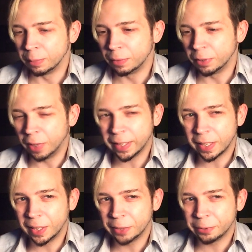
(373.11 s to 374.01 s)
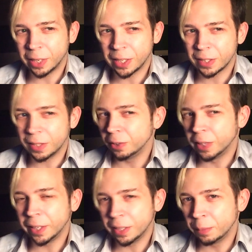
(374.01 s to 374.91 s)
If you like that in Etrian Odyssey, you'll
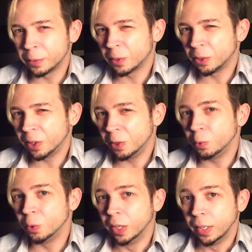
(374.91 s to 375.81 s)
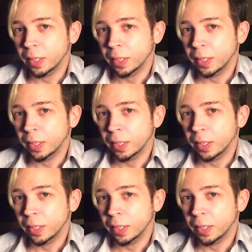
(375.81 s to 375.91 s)
like it in Persona Q.